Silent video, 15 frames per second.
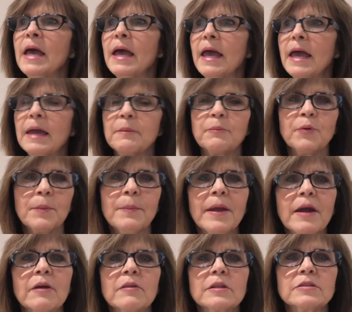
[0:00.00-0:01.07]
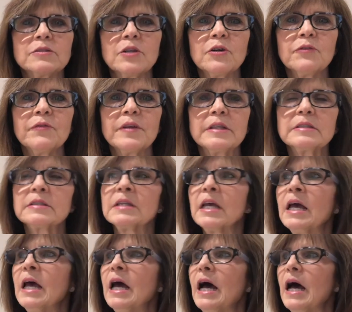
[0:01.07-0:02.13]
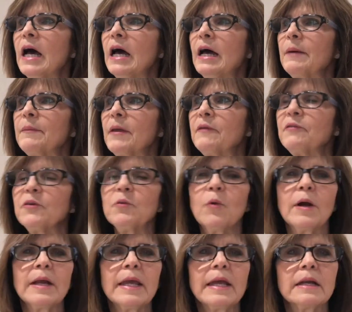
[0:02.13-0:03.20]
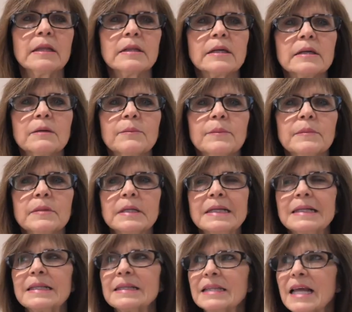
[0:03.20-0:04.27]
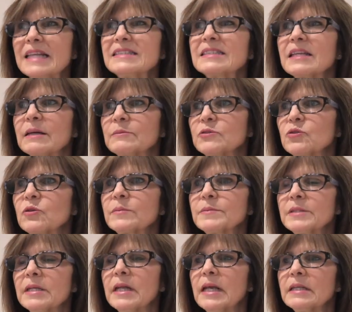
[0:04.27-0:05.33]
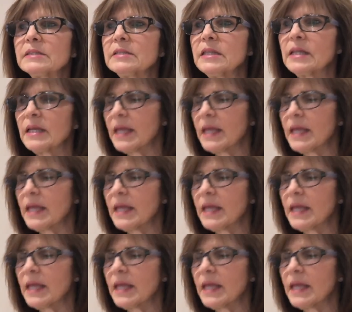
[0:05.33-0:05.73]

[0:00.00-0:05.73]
and prepare the surface um, if you want to get a little bit less absorption into the